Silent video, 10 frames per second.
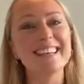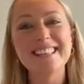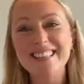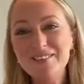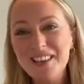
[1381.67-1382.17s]

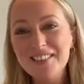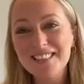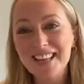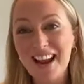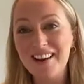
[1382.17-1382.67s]
sometimes
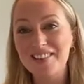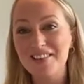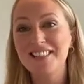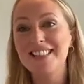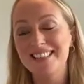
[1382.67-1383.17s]
the
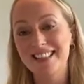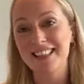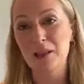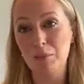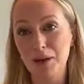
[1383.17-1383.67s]
characteristics in
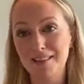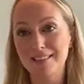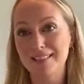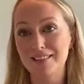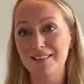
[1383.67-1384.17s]
the other
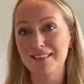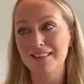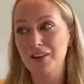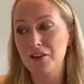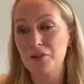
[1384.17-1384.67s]
person are,
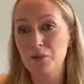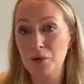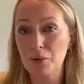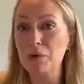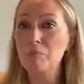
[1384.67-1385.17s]

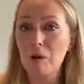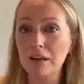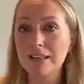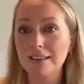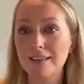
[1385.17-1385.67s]
you
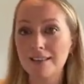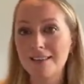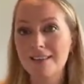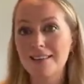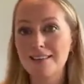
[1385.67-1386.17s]
admire.
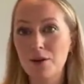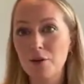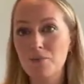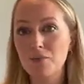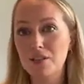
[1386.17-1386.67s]

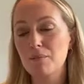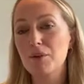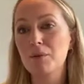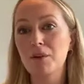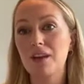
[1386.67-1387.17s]
So
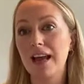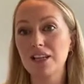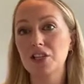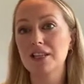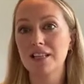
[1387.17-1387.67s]
somebody with an
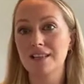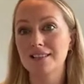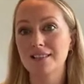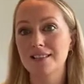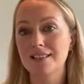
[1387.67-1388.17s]
anxious
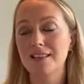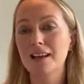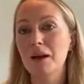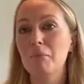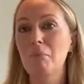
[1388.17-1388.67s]
tendency
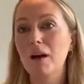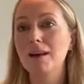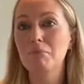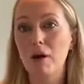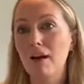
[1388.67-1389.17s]
might
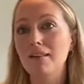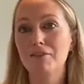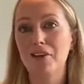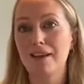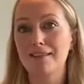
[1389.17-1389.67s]
admire the
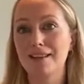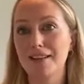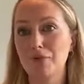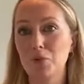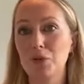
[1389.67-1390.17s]
fact that
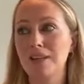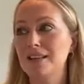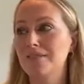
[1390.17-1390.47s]
the avoidant